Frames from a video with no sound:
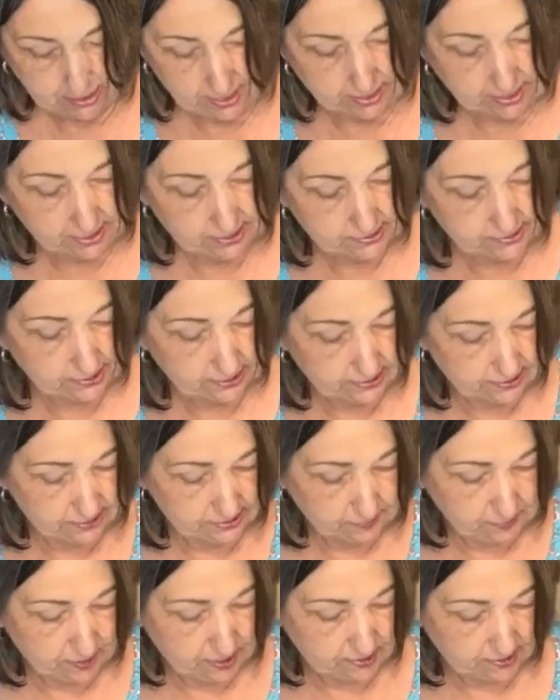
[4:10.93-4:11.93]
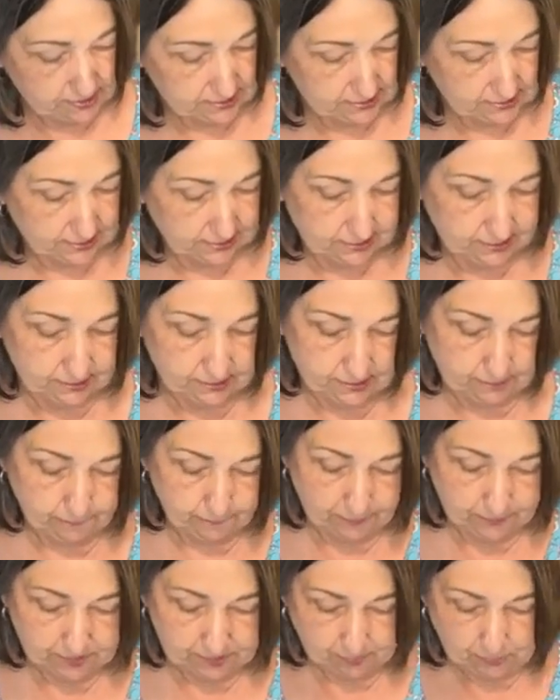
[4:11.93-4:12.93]
And like I said, this paste is a little
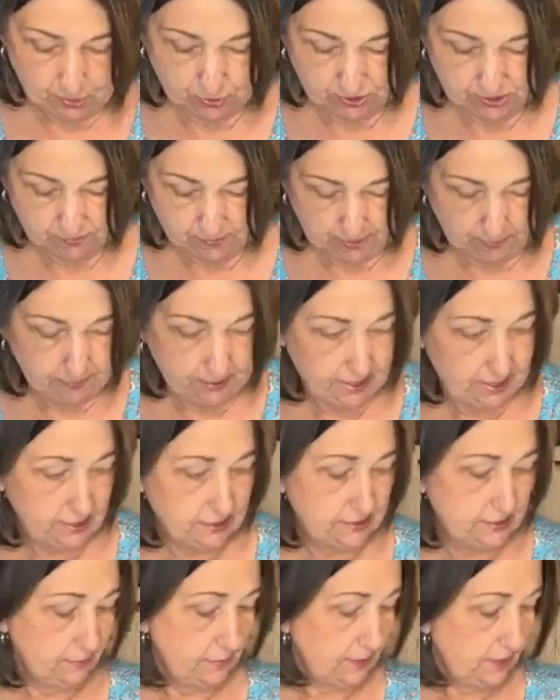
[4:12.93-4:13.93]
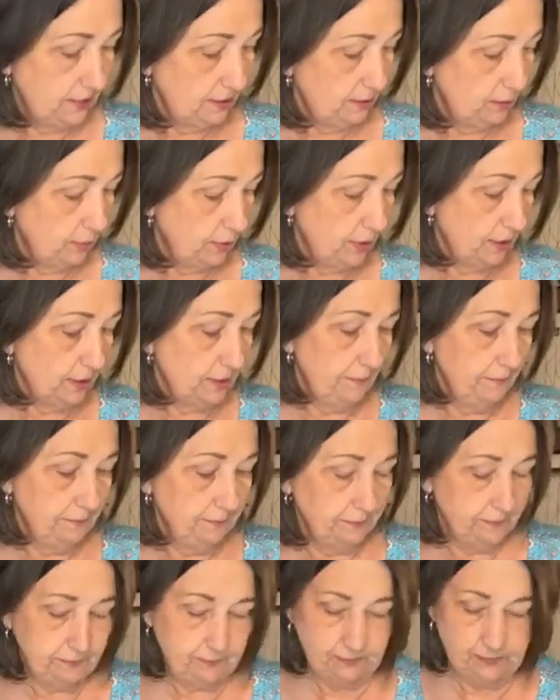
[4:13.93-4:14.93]
different than most of my paste, but it'll work.